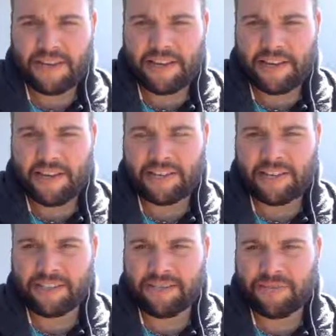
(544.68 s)
Okay, it
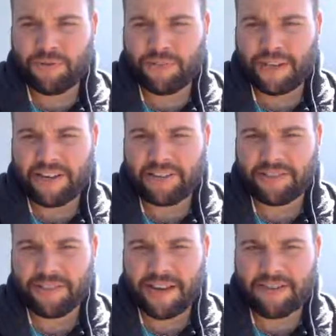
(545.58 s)
takes a few
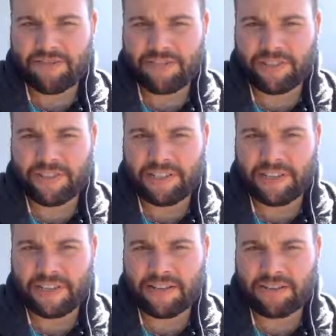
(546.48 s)
seconds to actually
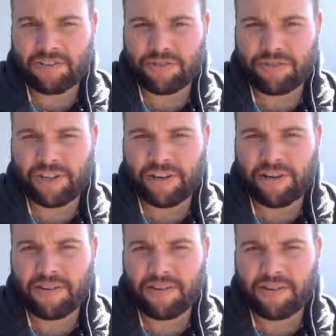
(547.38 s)
searching
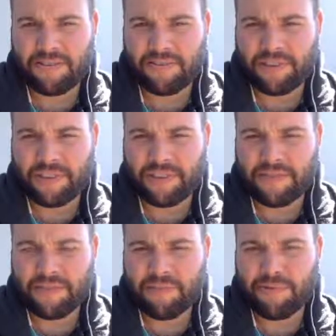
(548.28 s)
all of the
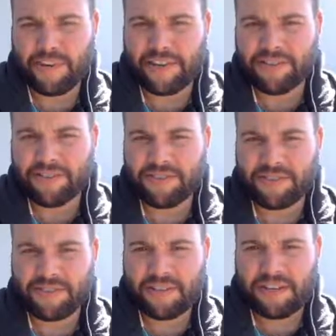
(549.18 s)
different providers.